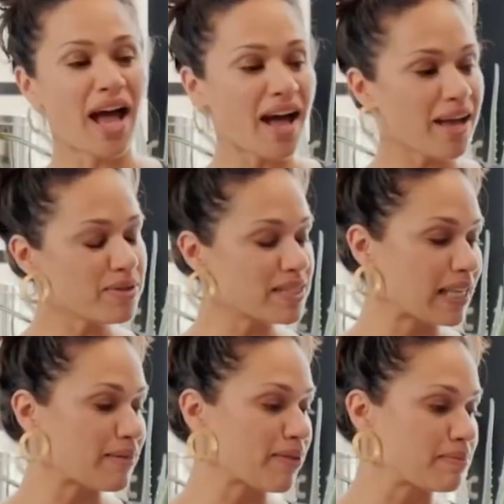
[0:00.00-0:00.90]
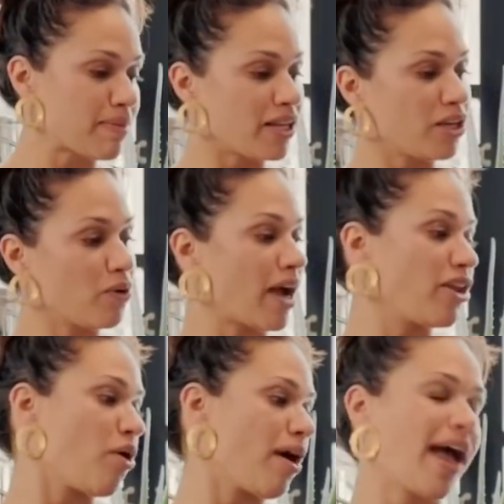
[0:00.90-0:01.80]
I was thinking about this menu, I
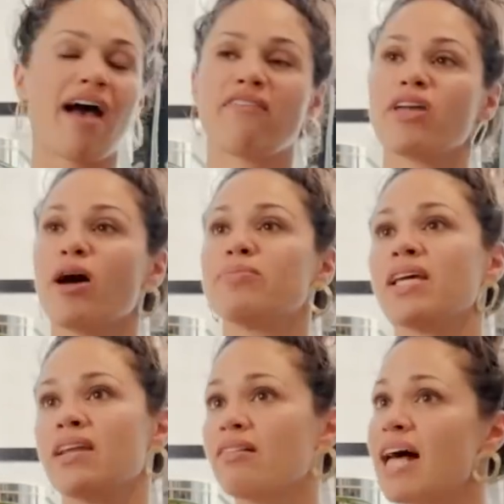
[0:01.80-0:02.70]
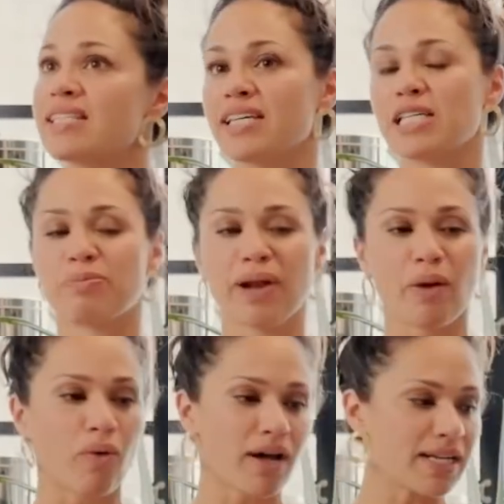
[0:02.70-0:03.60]
know I have the updated classics, but I
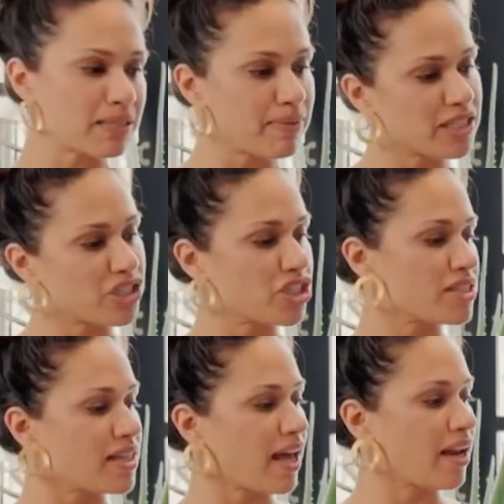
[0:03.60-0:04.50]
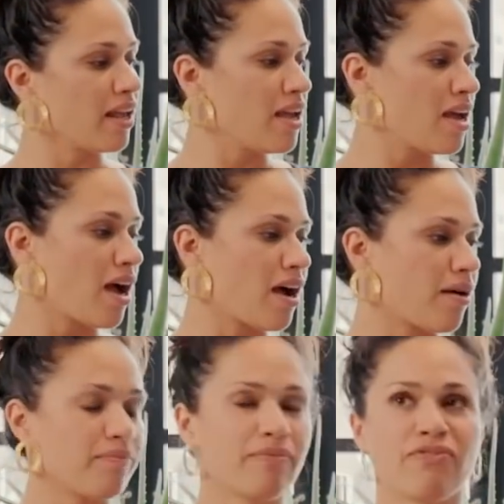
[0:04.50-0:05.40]
wanted to make dishes that
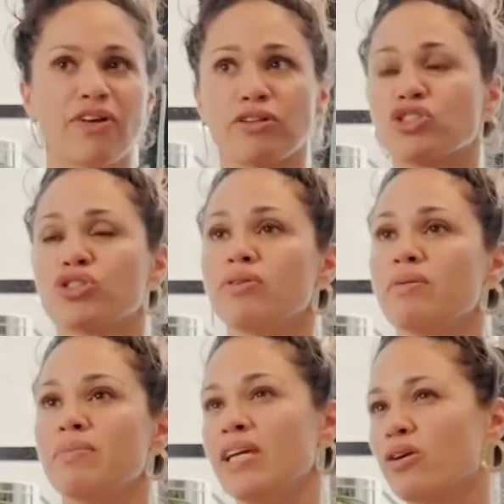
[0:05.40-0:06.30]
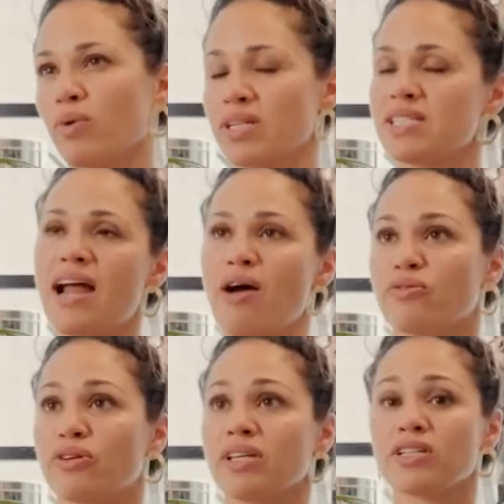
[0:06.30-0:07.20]
felt true to me or ones that I would
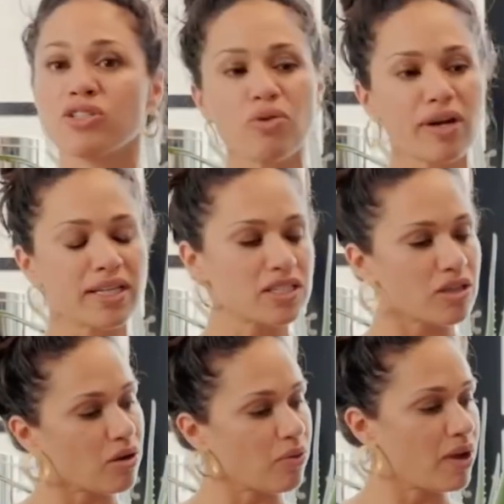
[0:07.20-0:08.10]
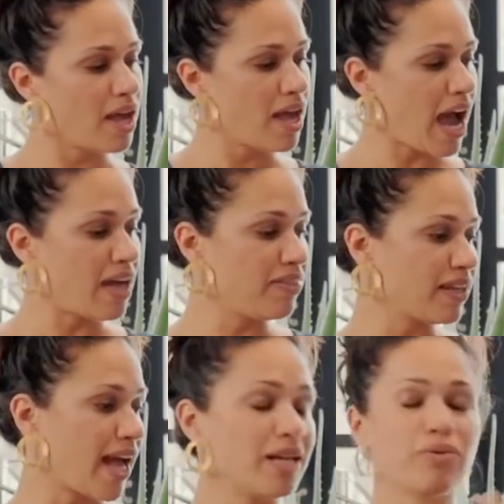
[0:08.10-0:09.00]
really enjoy. And so I
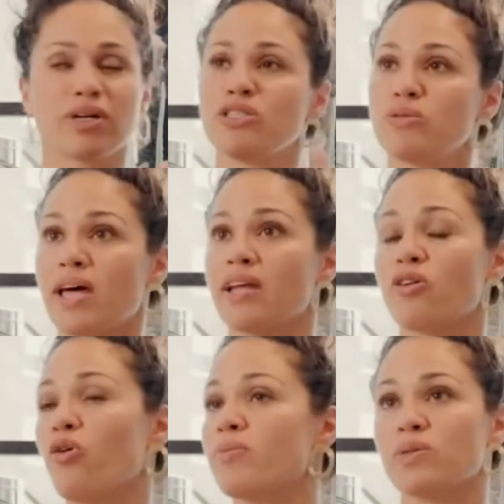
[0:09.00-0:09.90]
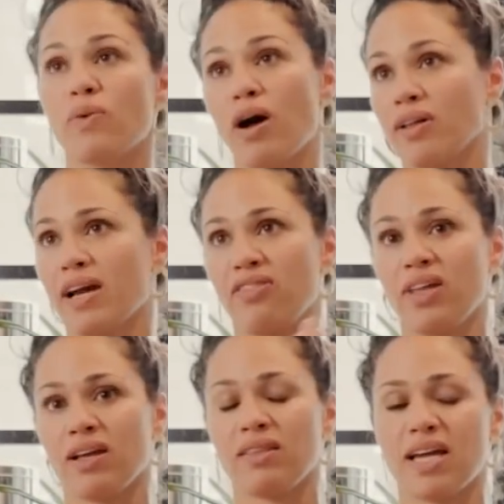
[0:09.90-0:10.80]
think anyone can do that at home as well. Like, I
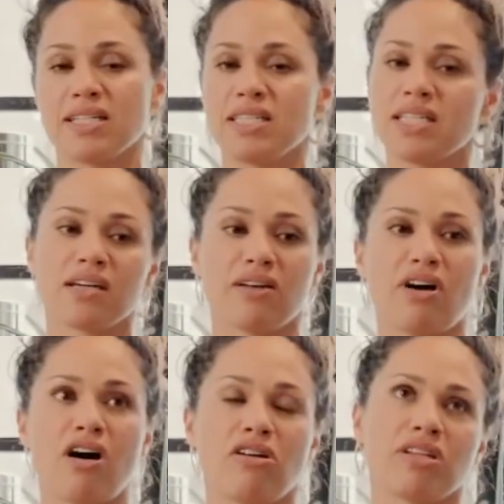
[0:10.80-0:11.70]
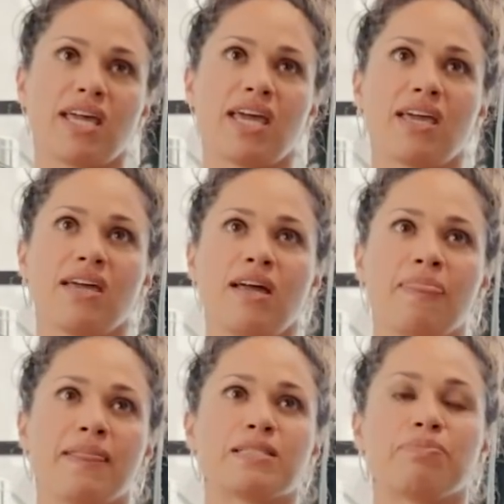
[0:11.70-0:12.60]
think the idea of a holiday that's